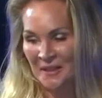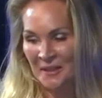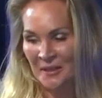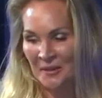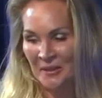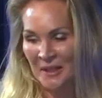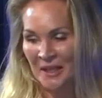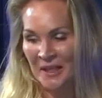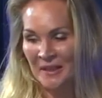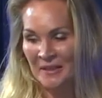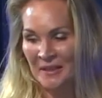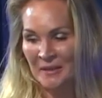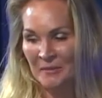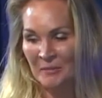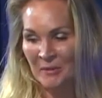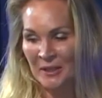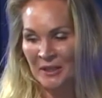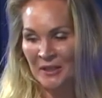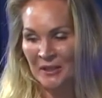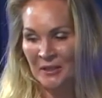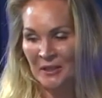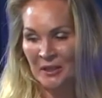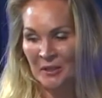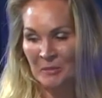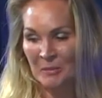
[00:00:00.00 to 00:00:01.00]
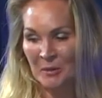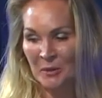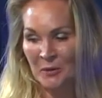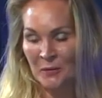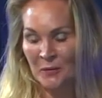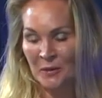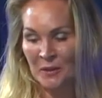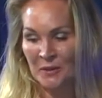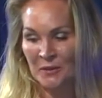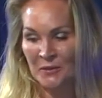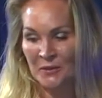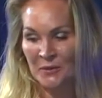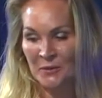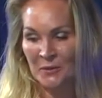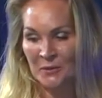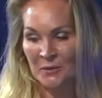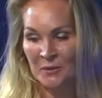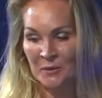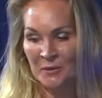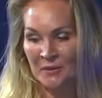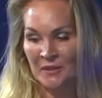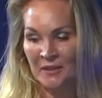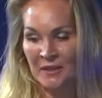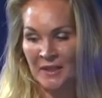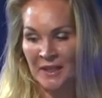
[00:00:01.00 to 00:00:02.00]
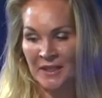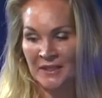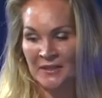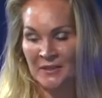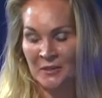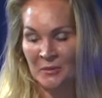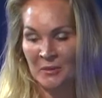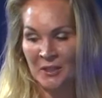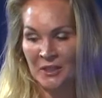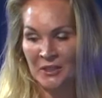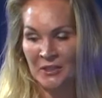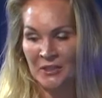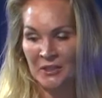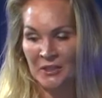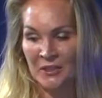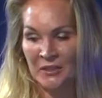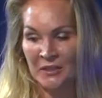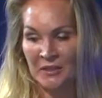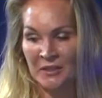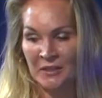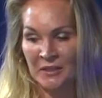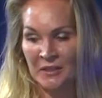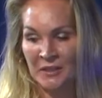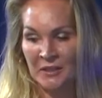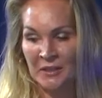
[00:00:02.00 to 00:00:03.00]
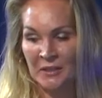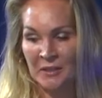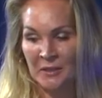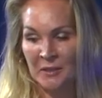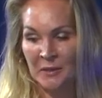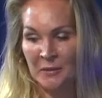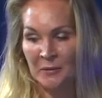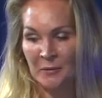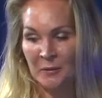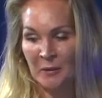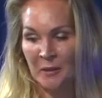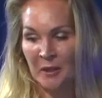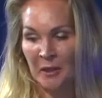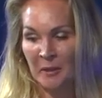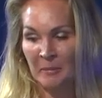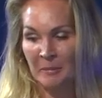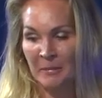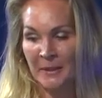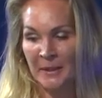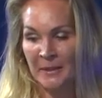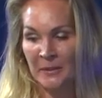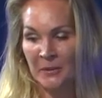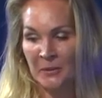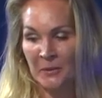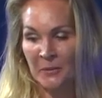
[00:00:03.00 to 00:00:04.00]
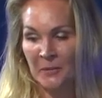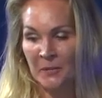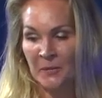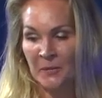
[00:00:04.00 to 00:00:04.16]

Okay, then we are going to move on to the next question for our panel.